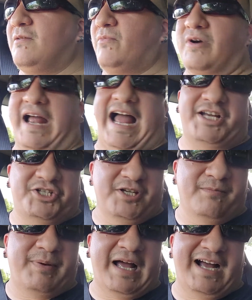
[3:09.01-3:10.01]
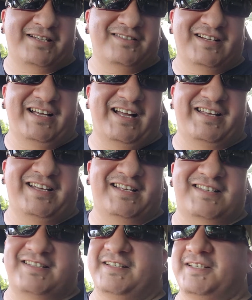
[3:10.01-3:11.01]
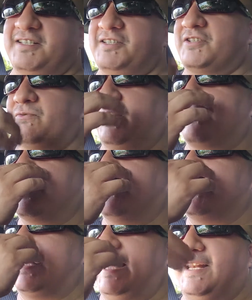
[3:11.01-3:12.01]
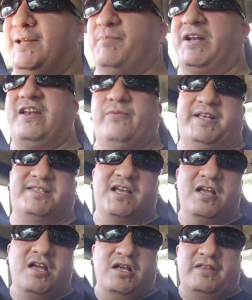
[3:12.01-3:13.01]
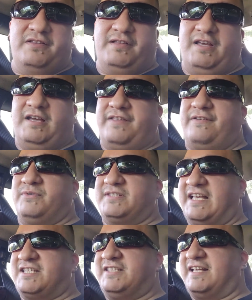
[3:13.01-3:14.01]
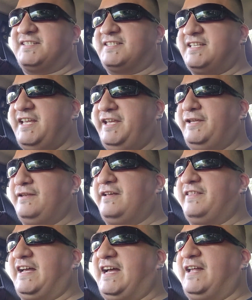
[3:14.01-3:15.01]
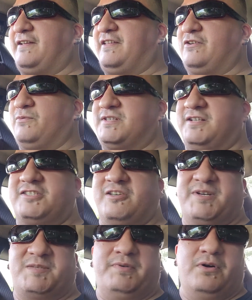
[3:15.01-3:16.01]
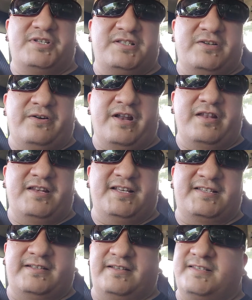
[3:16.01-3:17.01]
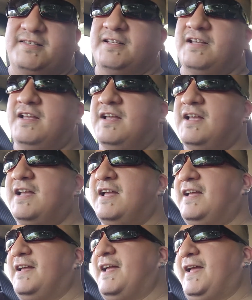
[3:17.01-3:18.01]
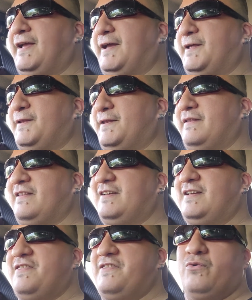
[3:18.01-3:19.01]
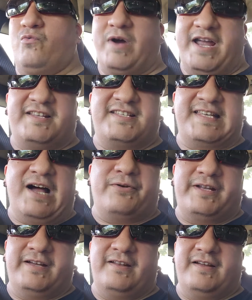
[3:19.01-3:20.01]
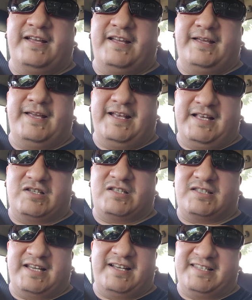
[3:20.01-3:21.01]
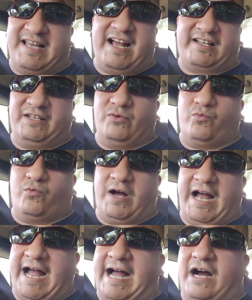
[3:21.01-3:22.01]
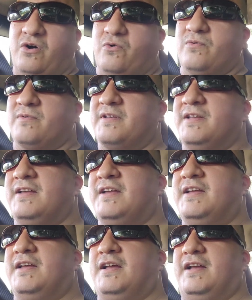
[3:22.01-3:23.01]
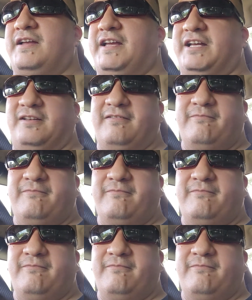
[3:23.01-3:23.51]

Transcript: more action packed. I, I, guess is just a way of saying it. But anyways, the uh, there was that, that scene that there was some explosions heard in the distance, and the way it sounded is exactly how it